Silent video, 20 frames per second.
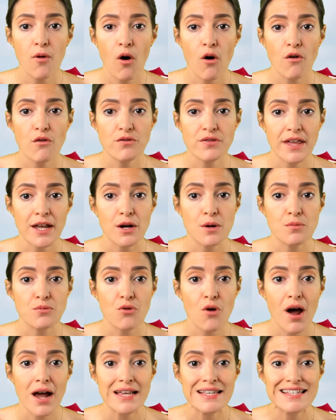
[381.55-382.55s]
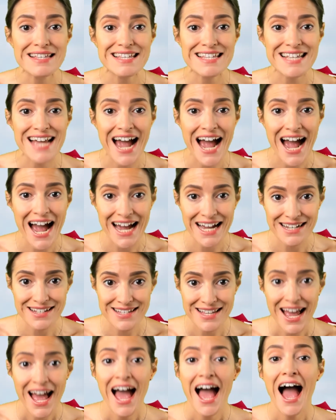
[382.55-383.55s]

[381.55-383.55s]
of their price tags.